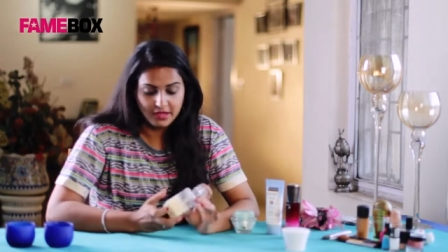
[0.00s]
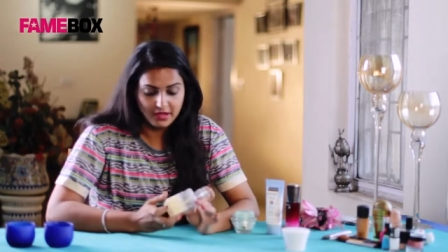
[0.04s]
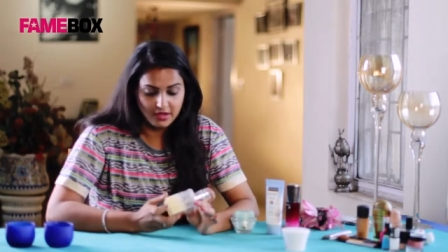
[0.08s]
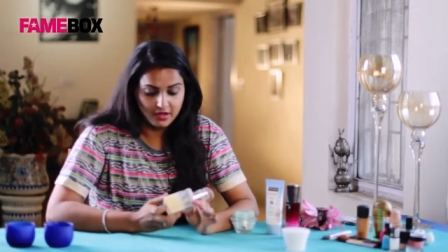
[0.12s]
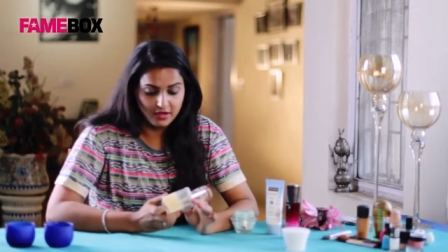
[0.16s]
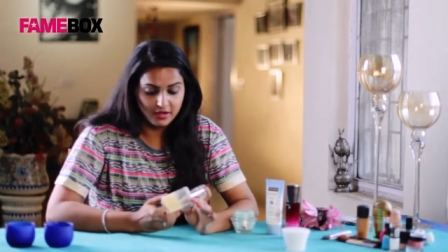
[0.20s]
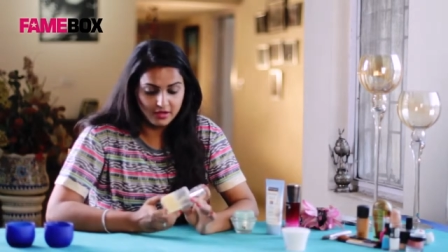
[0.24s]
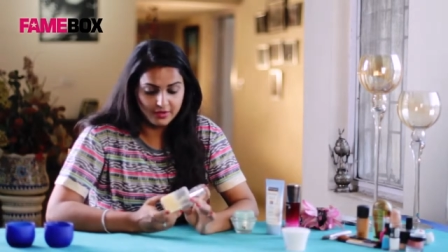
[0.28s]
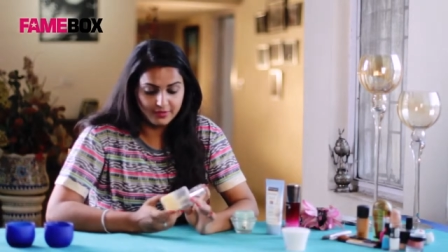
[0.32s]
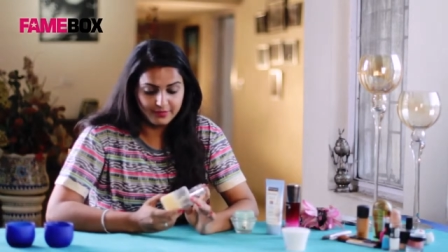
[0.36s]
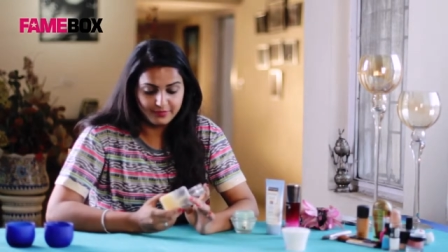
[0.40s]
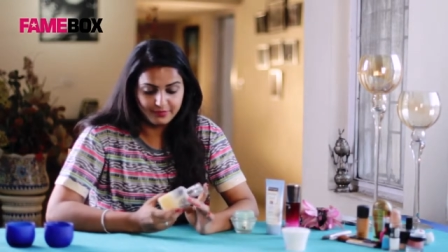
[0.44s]

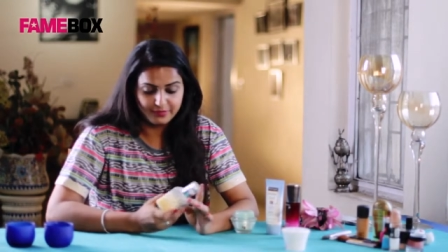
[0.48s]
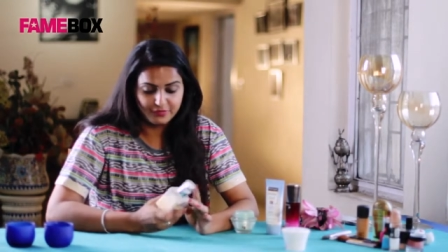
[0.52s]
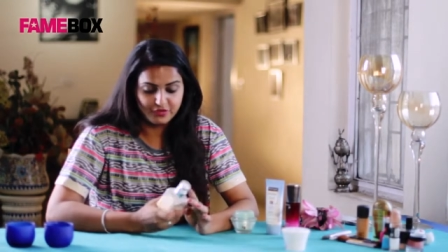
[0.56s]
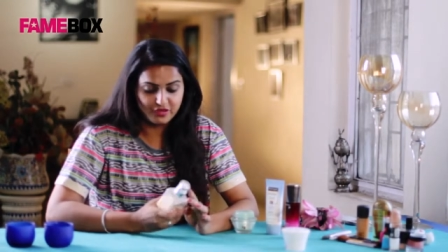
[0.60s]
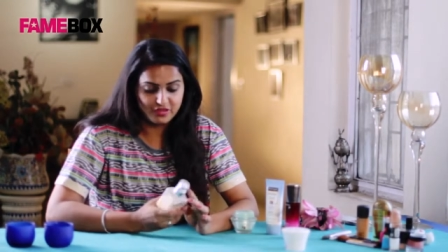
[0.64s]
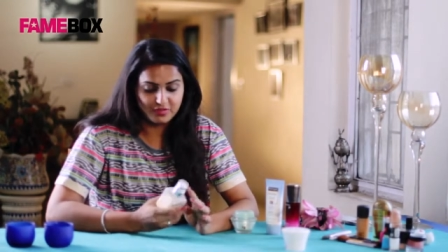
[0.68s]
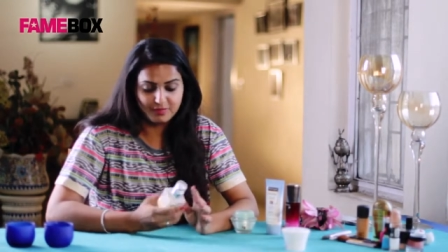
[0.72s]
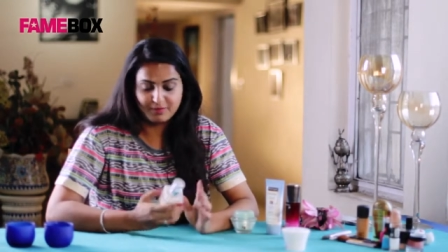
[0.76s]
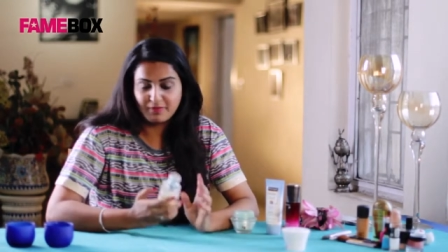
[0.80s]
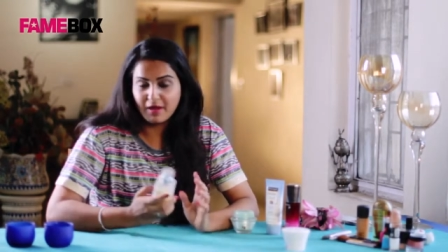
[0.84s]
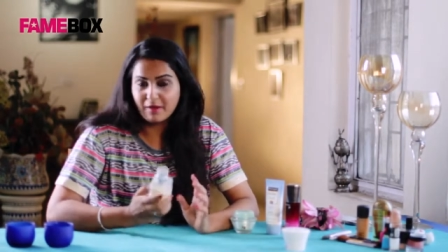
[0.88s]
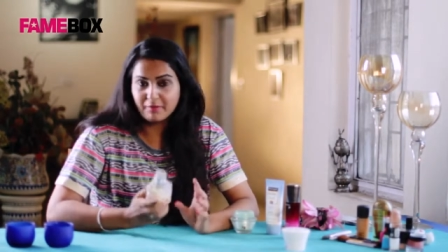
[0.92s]
uh,
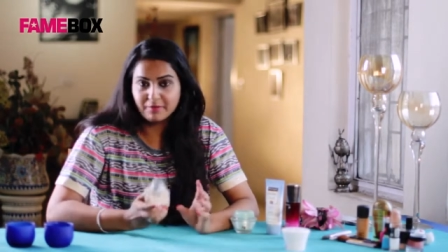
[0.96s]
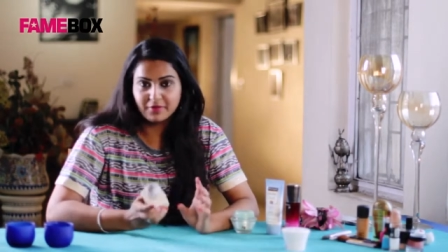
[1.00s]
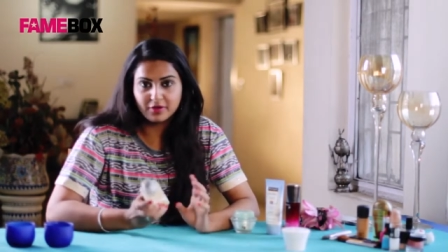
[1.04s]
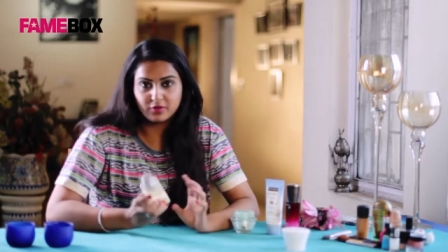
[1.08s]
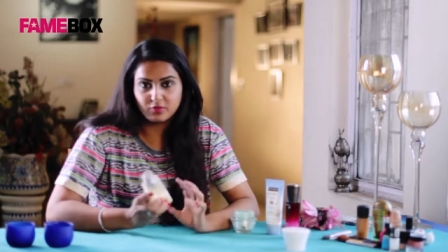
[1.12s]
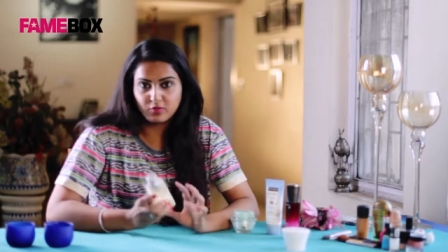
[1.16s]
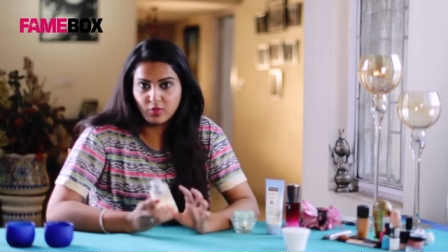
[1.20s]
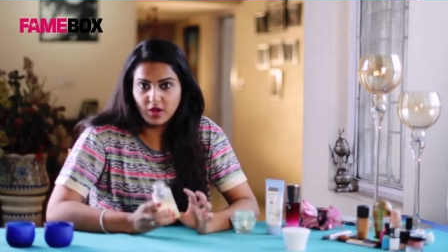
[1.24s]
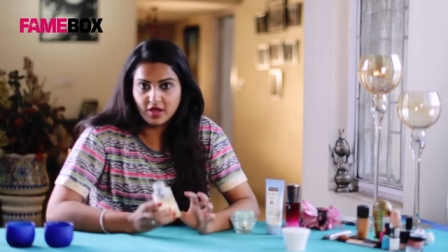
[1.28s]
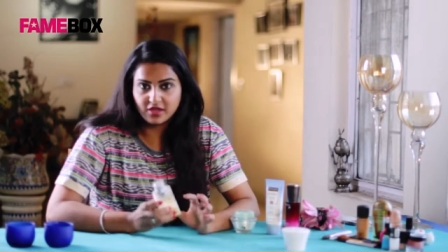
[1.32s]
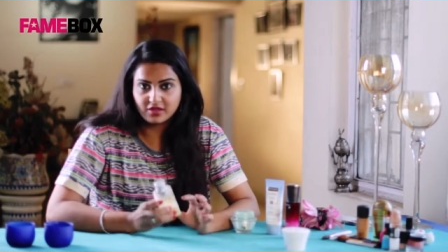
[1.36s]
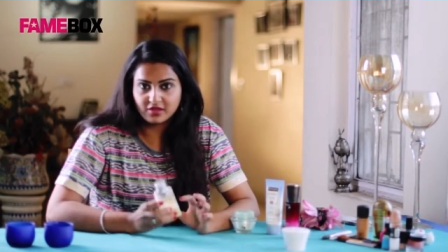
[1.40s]
just pump
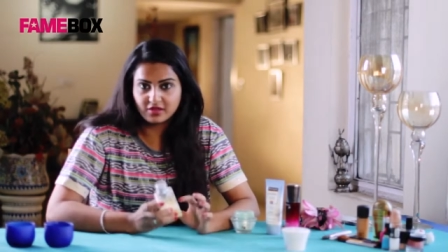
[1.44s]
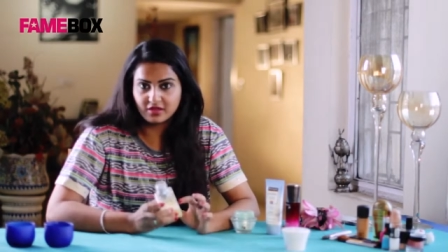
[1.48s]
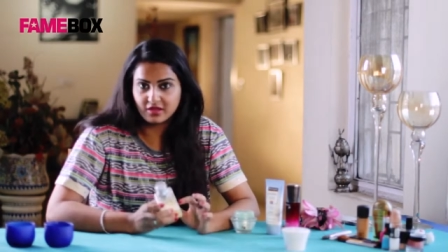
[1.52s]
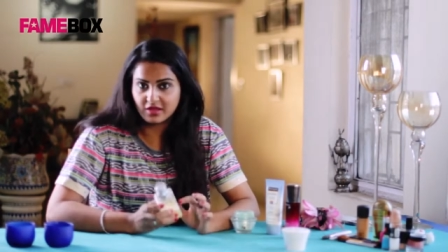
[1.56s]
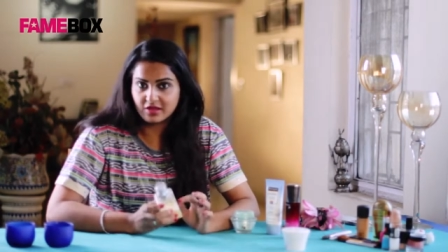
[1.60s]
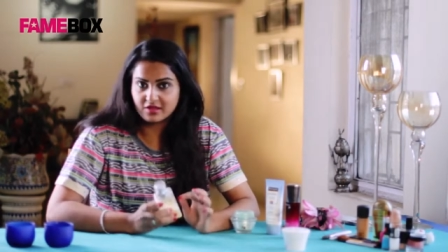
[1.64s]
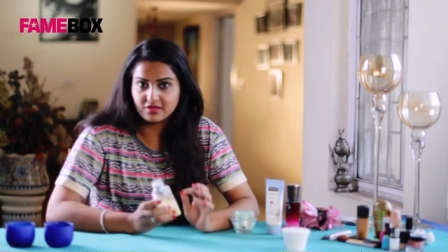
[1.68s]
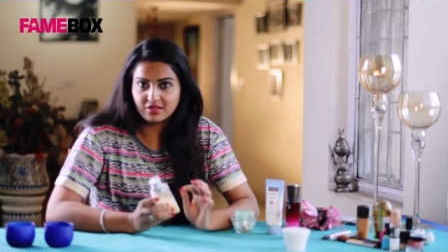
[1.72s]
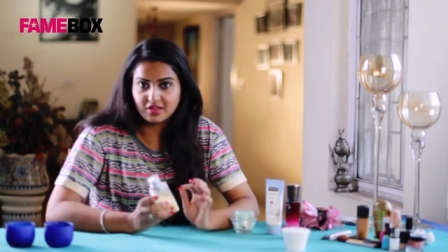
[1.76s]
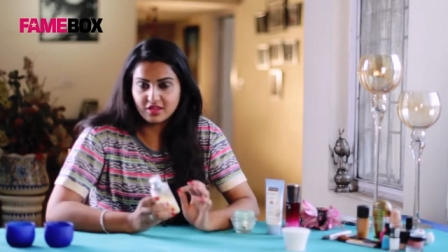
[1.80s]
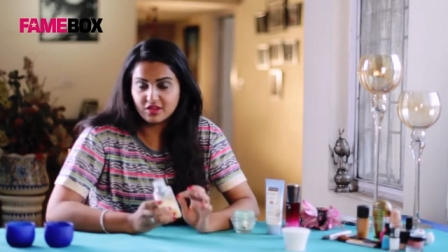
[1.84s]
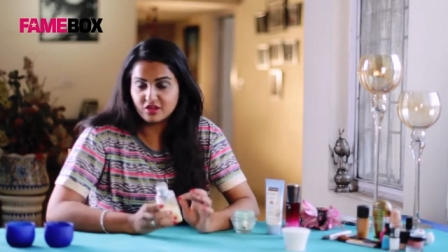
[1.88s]
it once
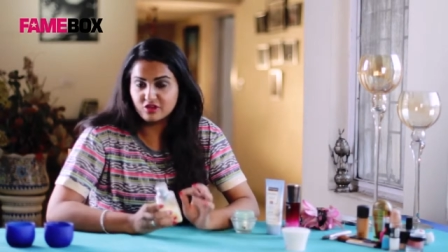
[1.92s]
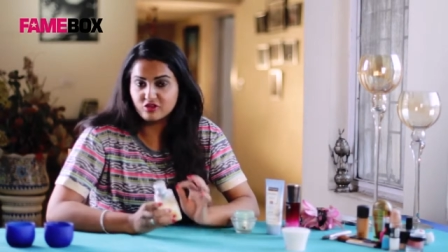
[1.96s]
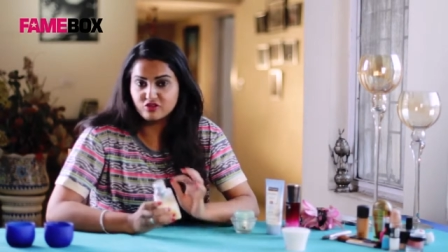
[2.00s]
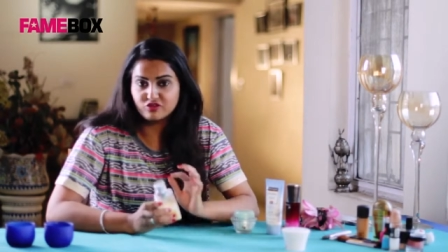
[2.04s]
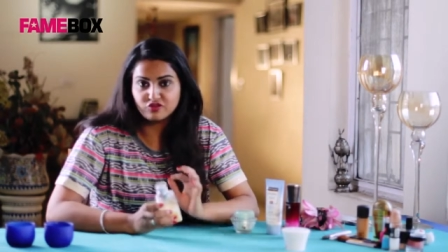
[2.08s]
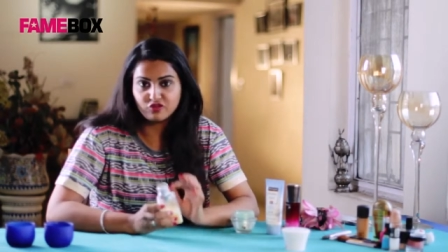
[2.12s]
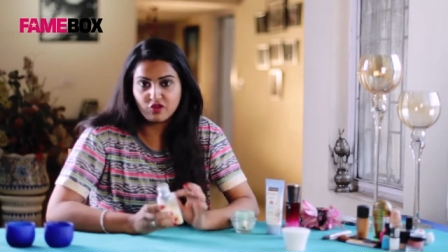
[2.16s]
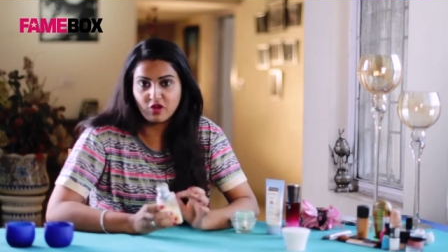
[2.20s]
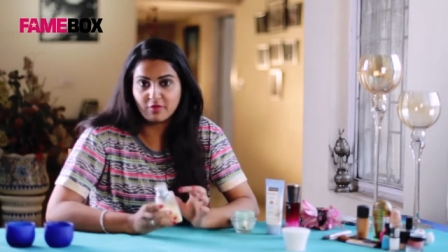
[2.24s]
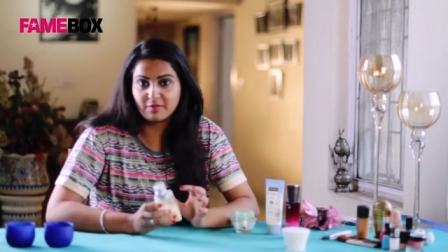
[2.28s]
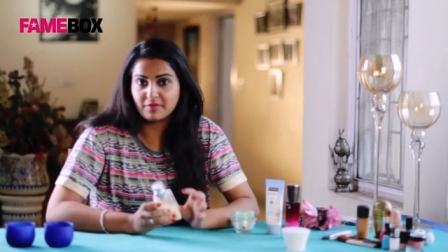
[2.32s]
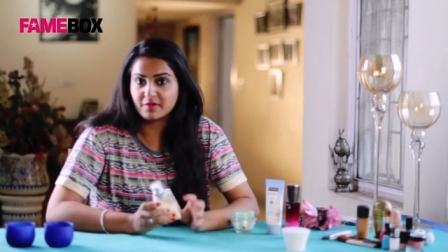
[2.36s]
a single
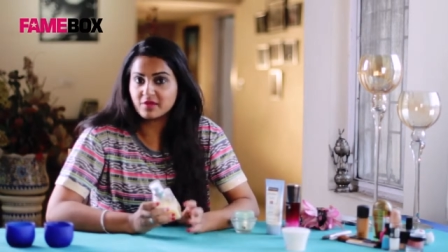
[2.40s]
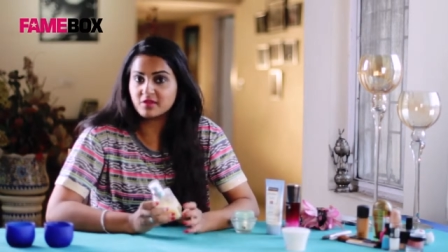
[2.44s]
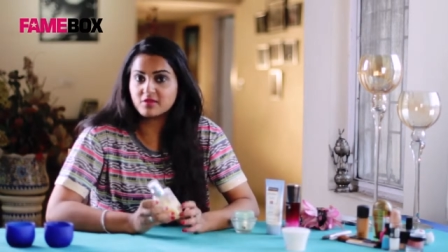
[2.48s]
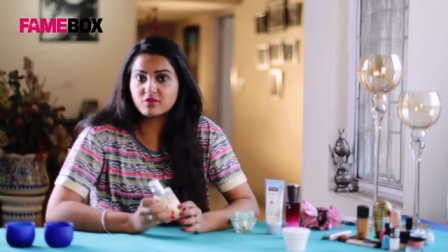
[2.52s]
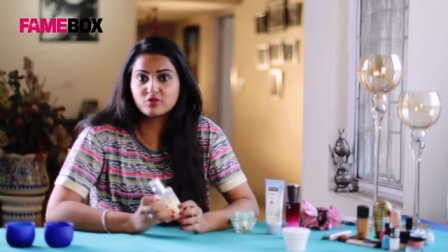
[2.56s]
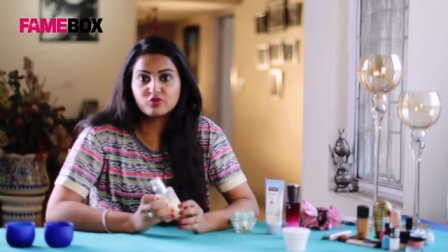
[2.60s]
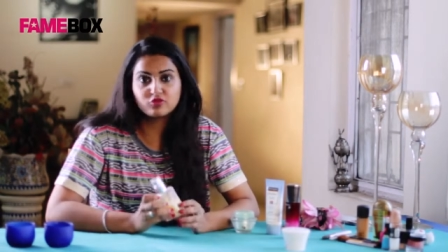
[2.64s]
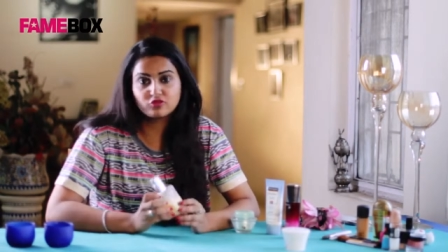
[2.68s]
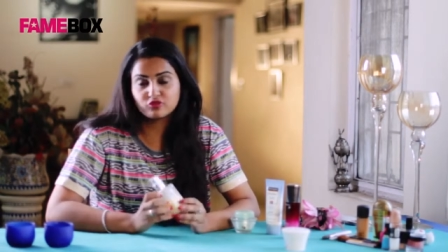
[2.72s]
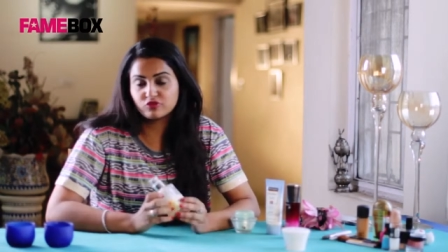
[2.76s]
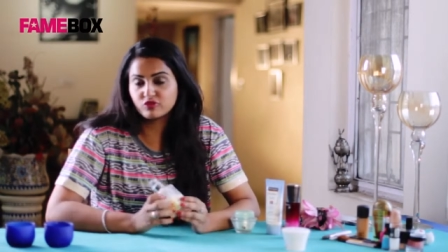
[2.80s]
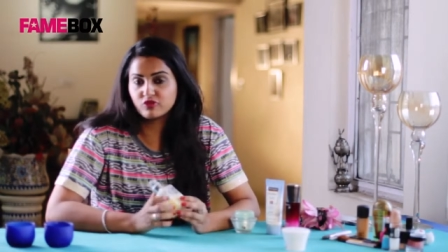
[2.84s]
drop is
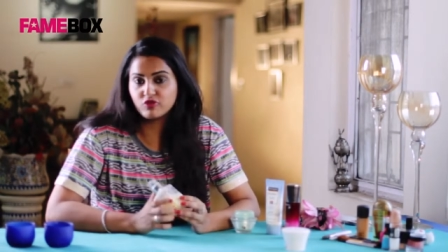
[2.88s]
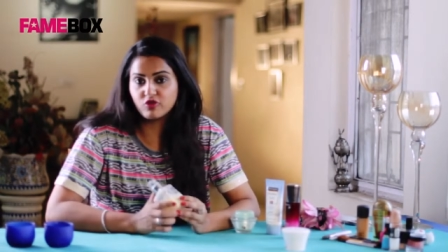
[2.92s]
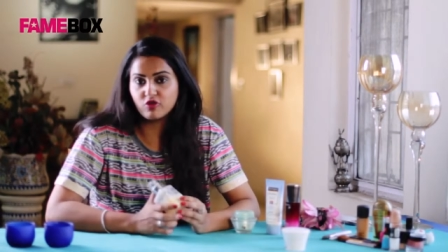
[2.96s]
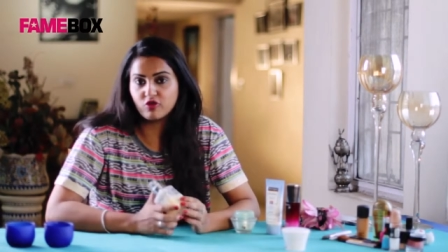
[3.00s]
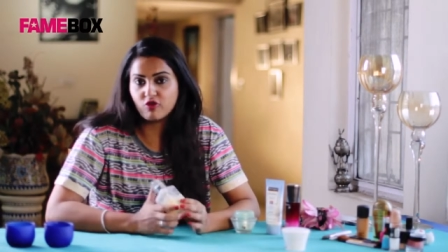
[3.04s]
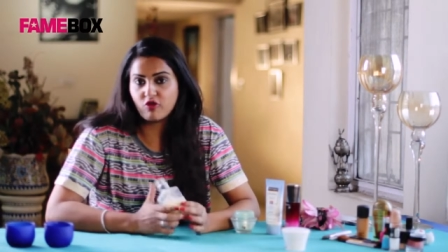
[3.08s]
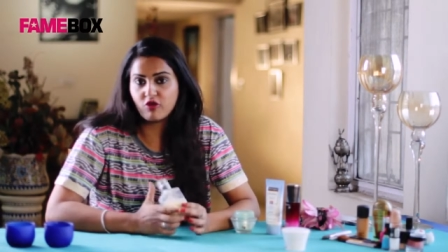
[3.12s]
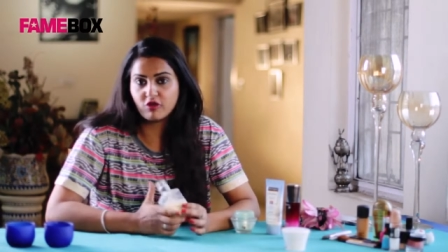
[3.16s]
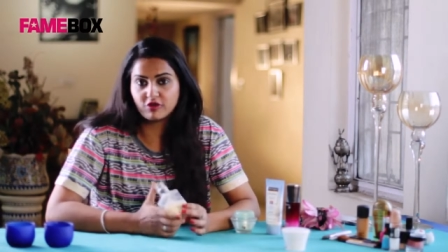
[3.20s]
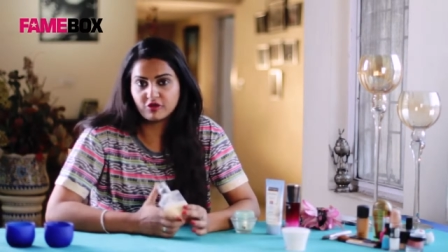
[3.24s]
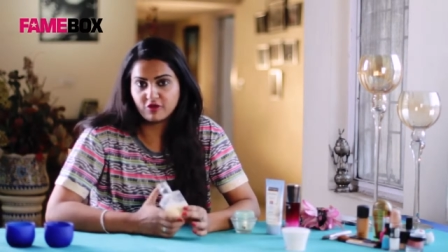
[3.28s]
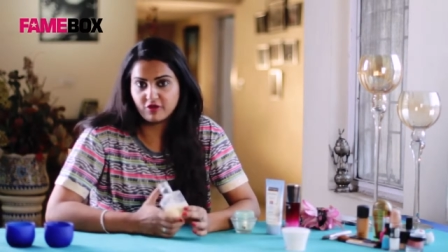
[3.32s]
good to go
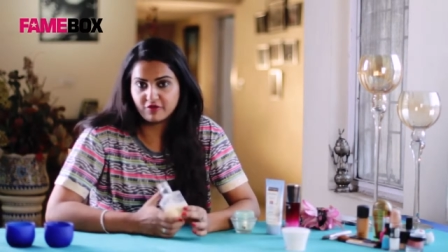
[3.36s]
on